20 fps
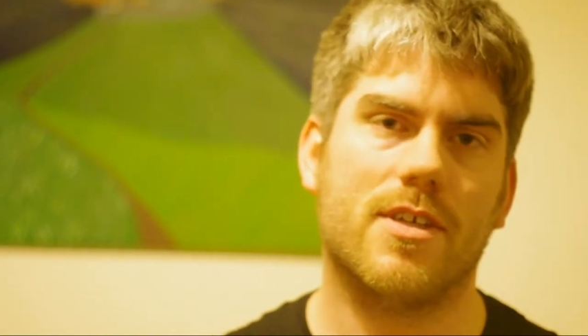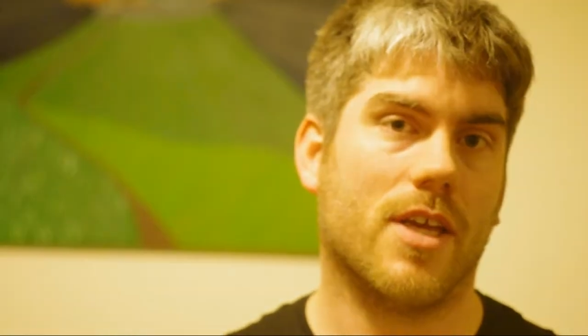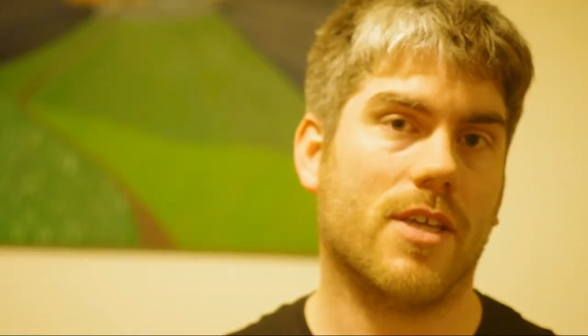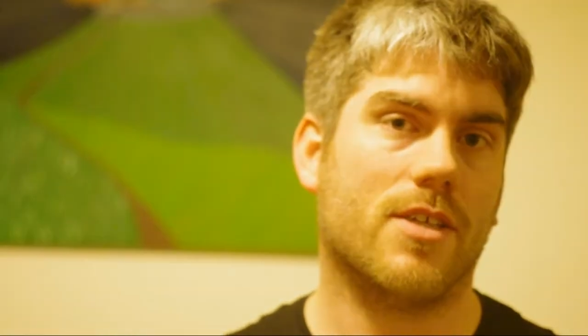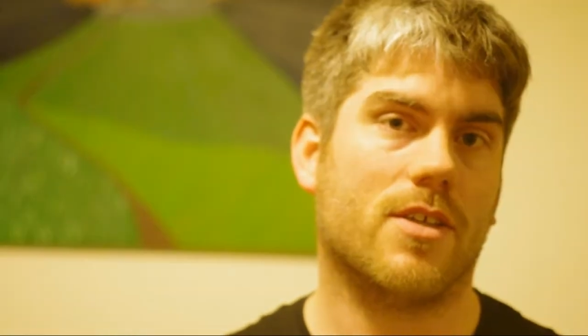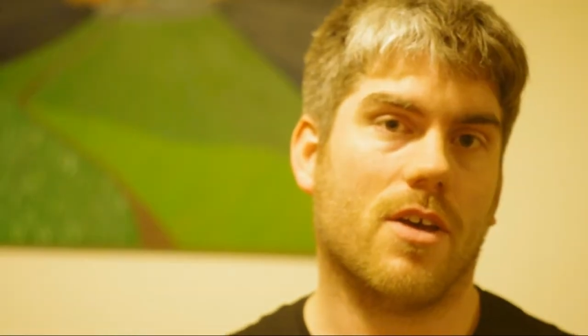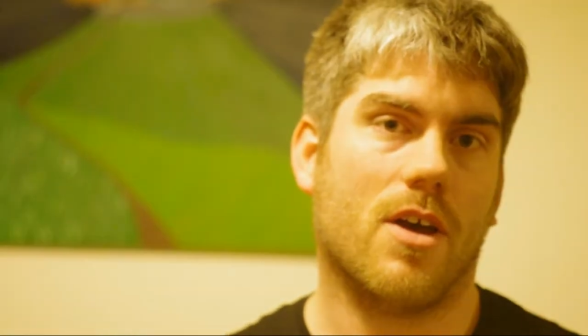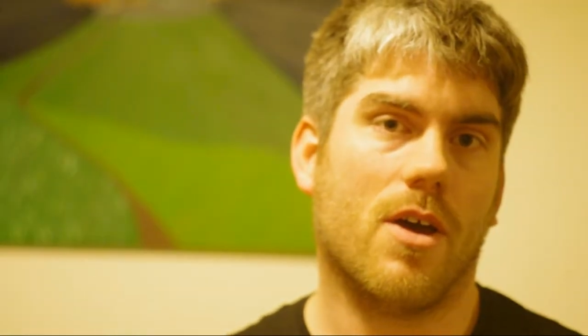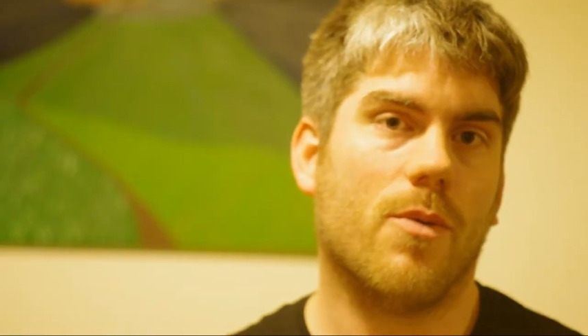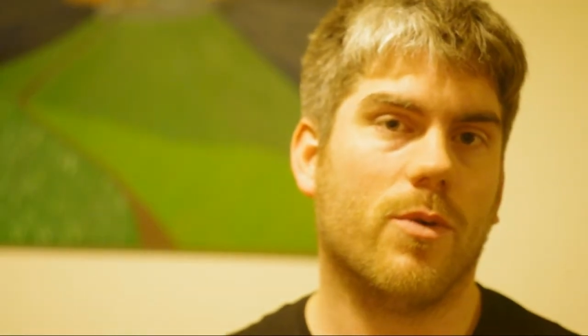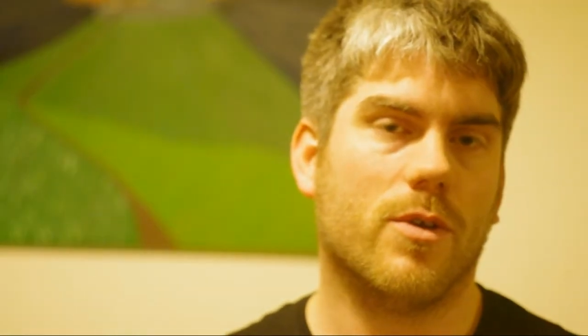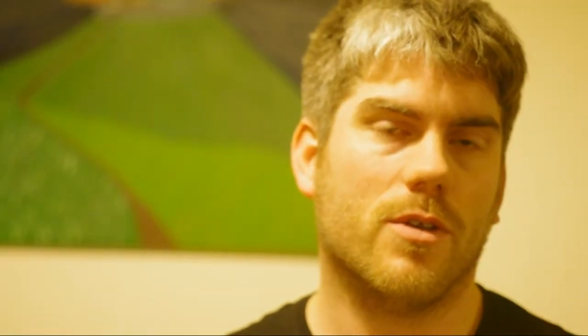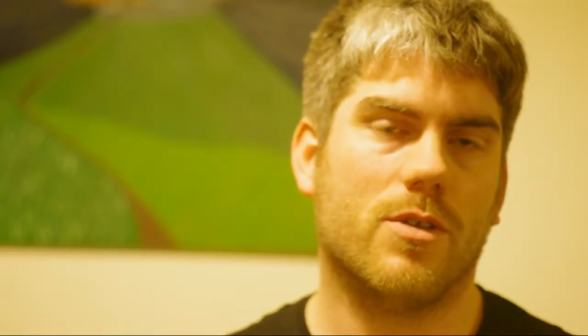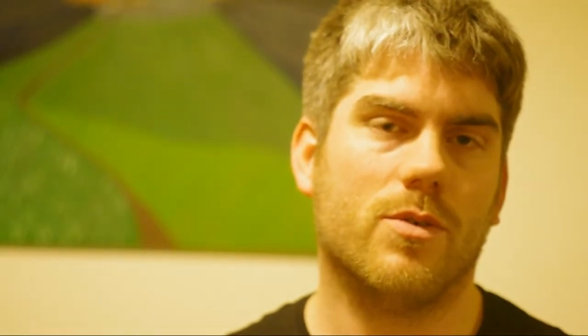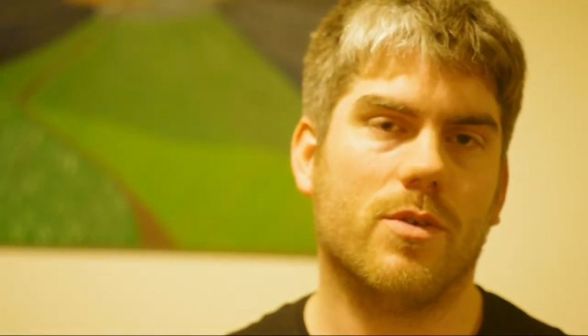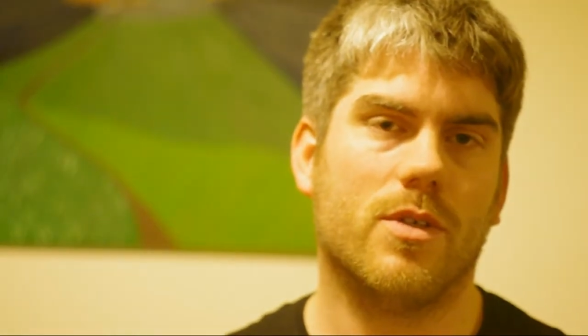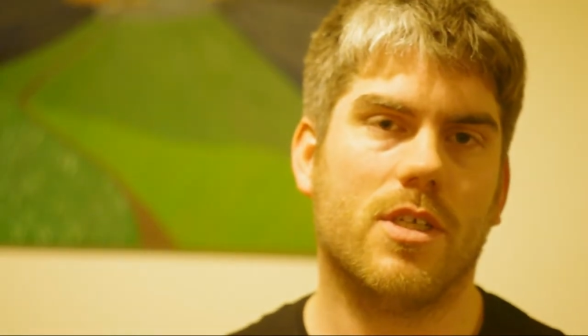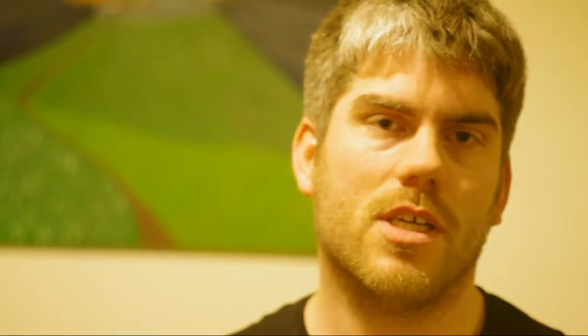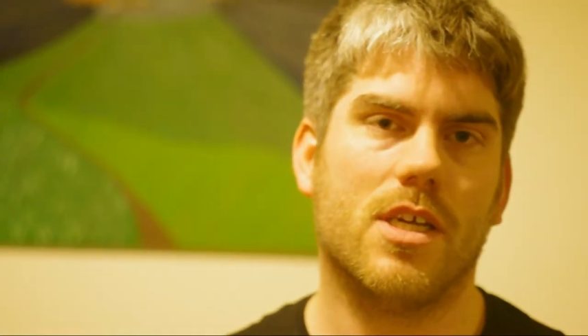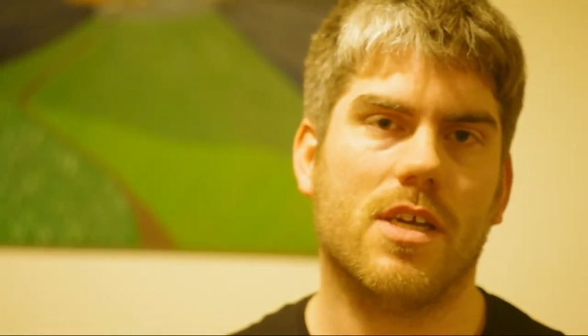things that I
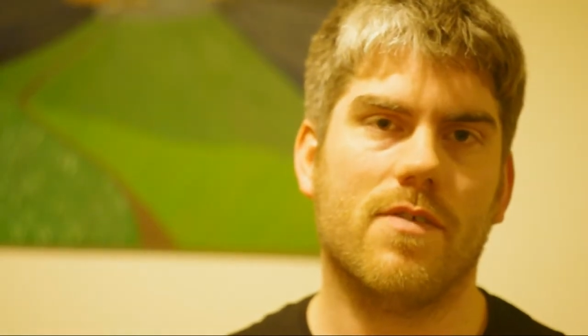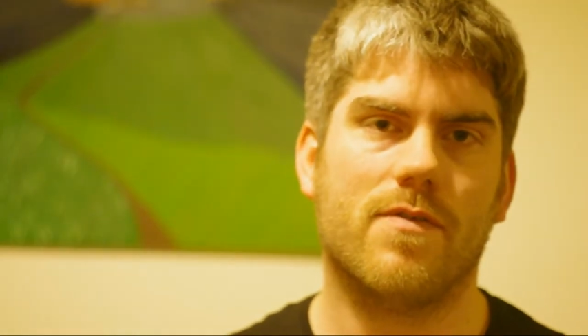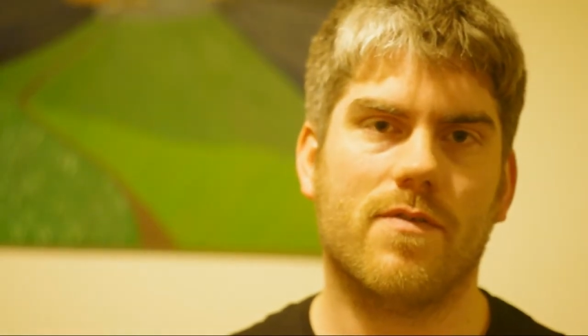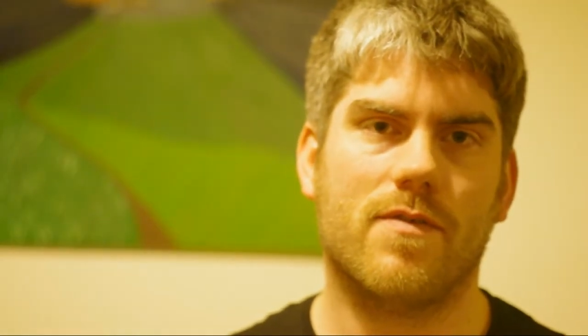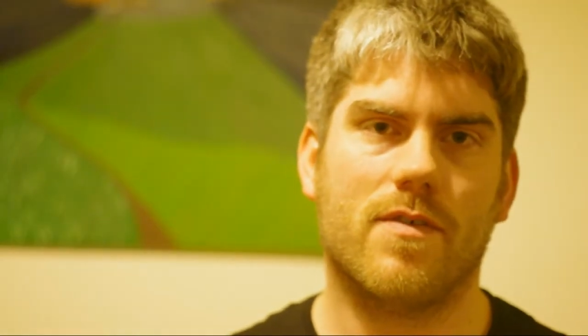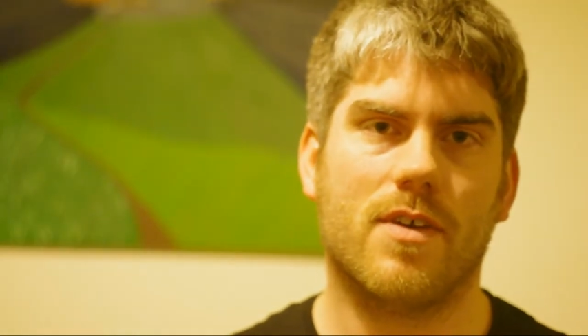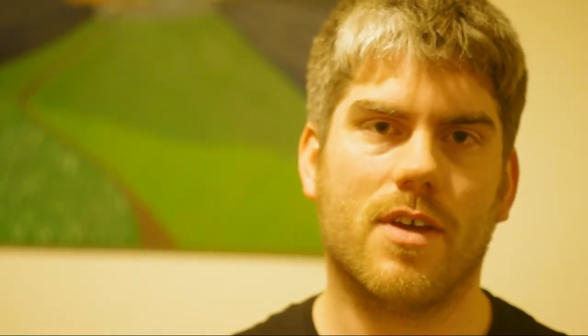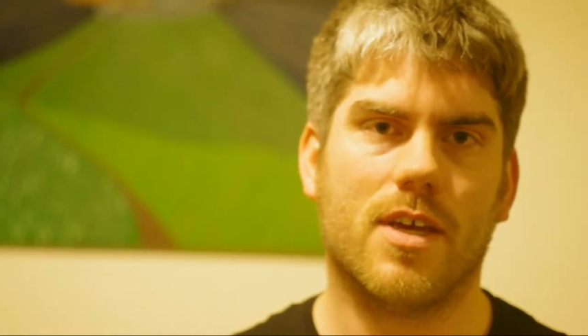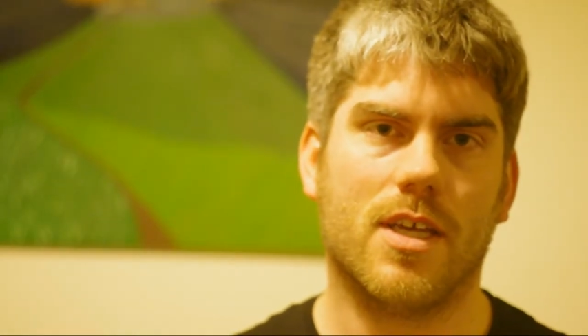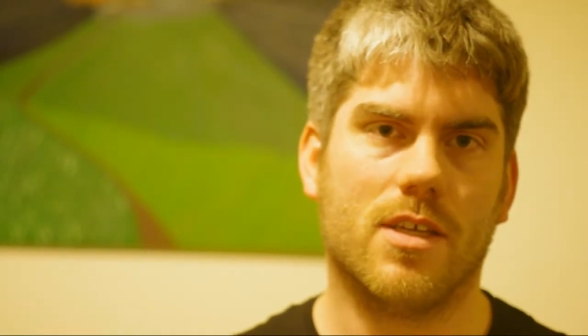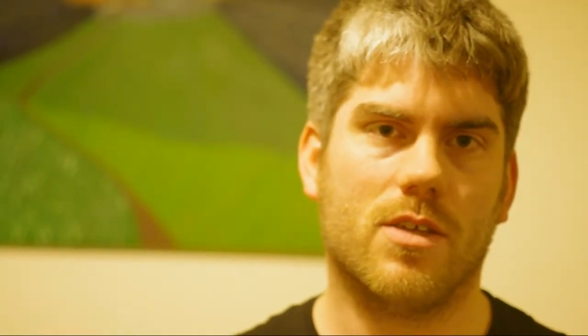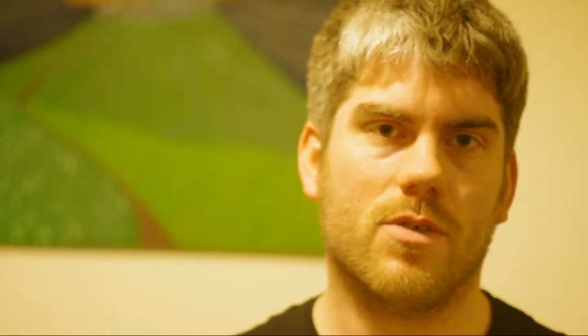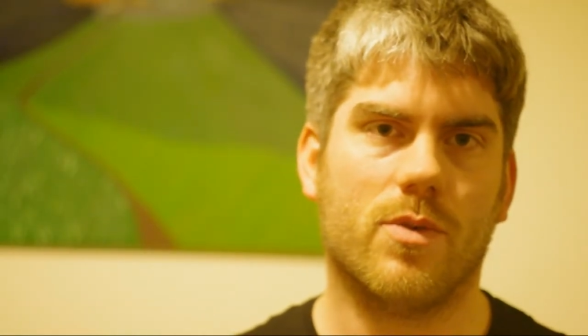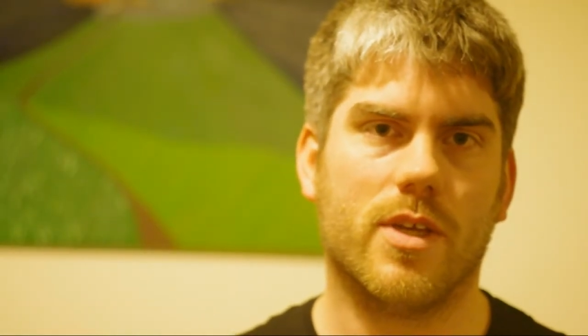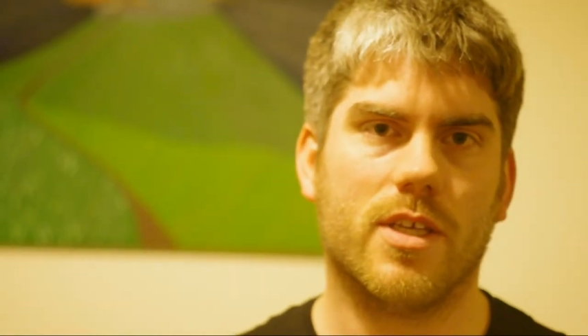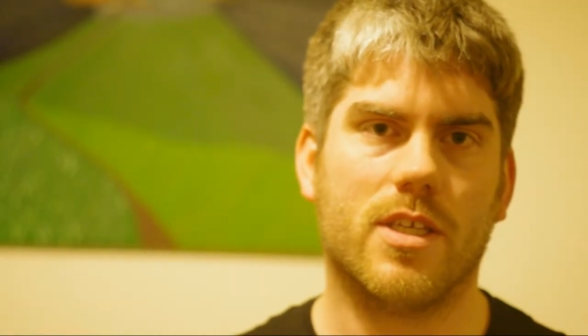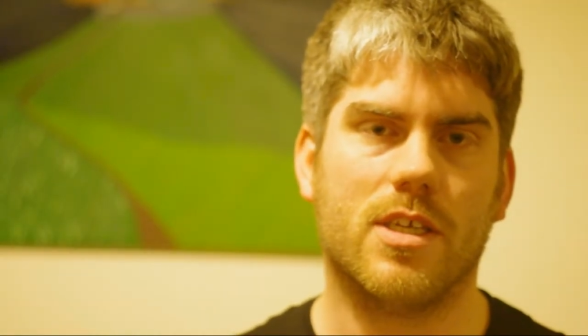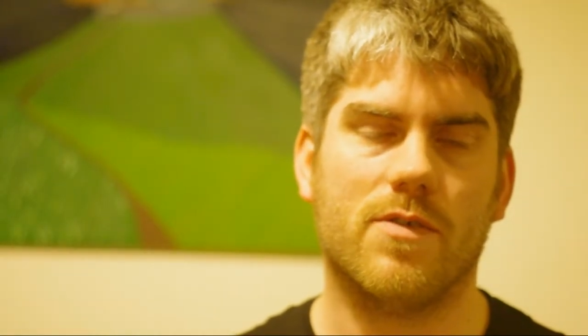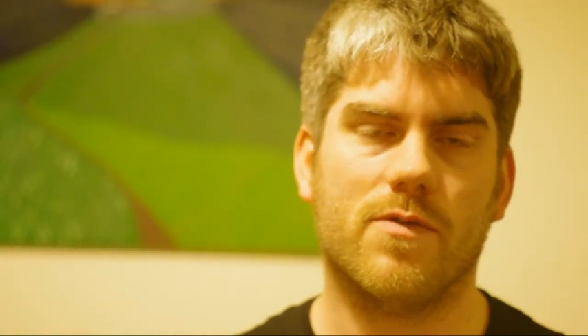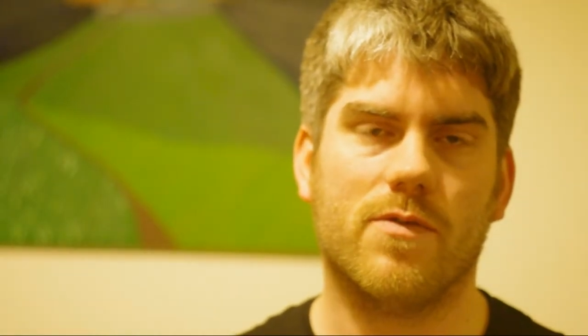want to achieve in
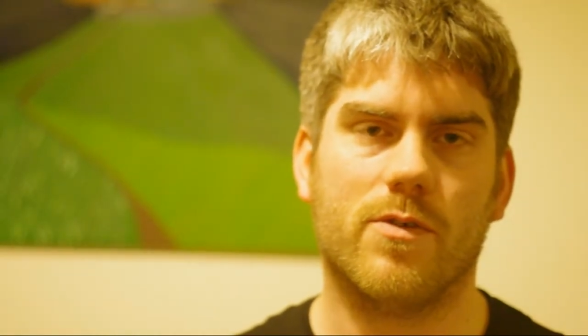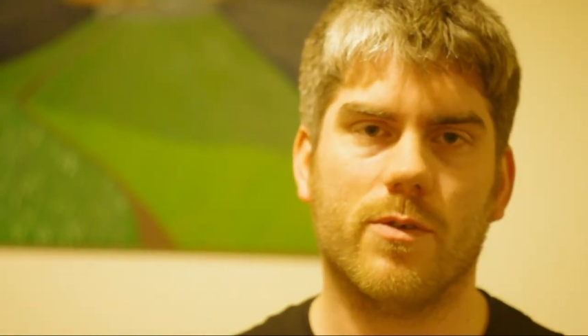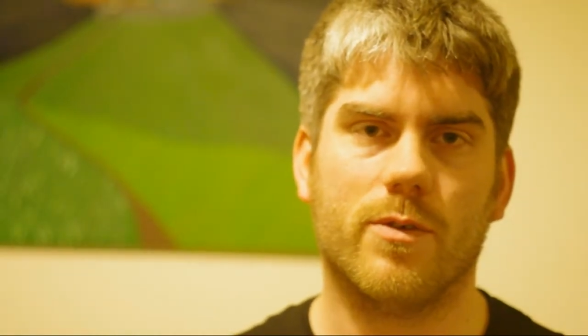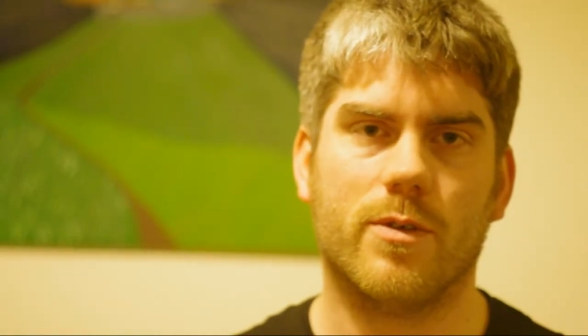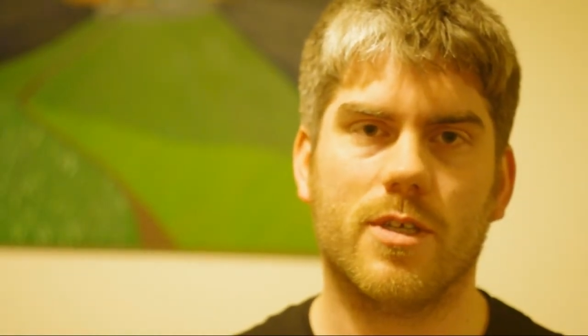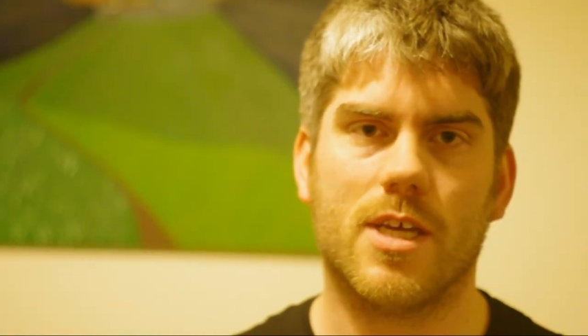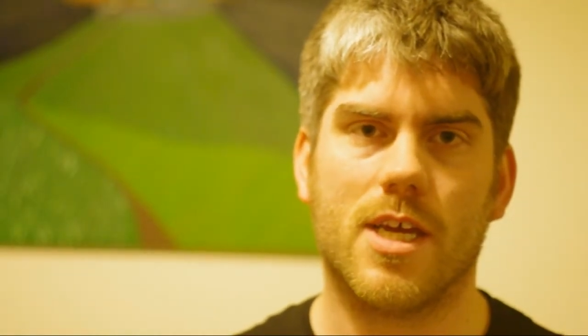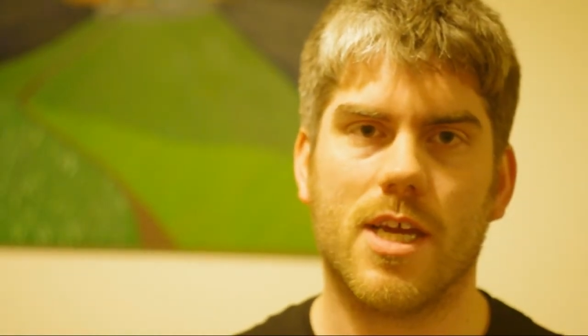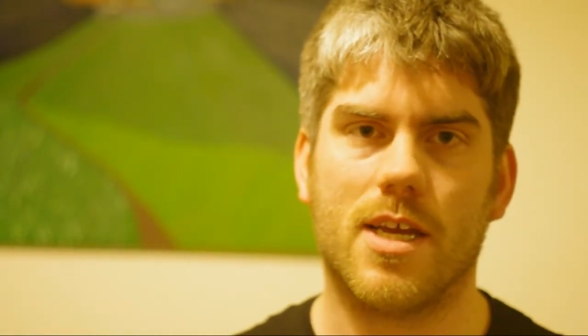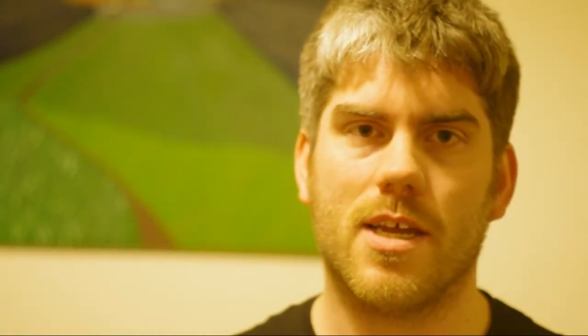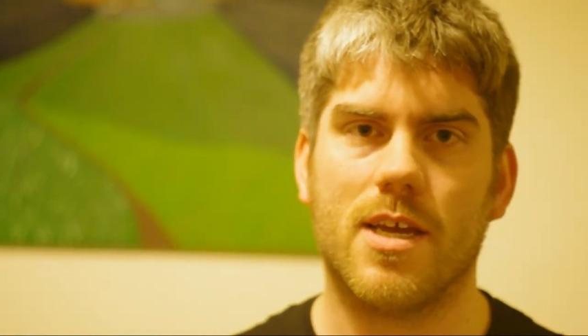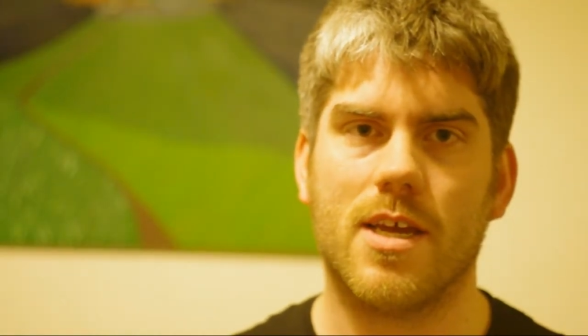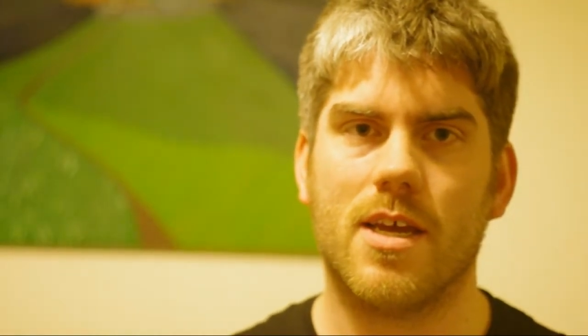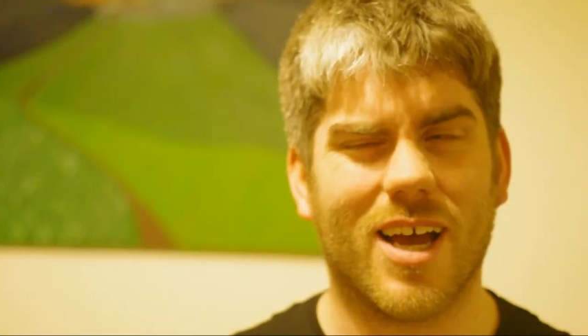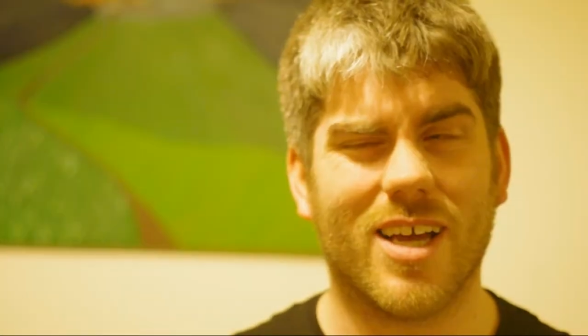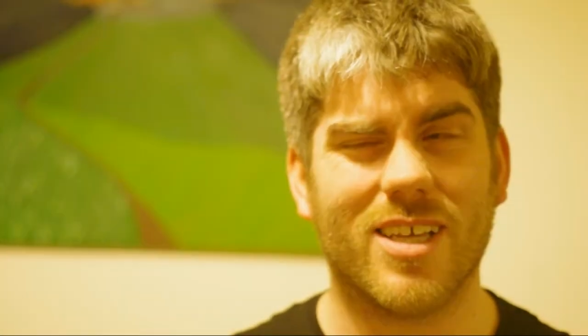2014.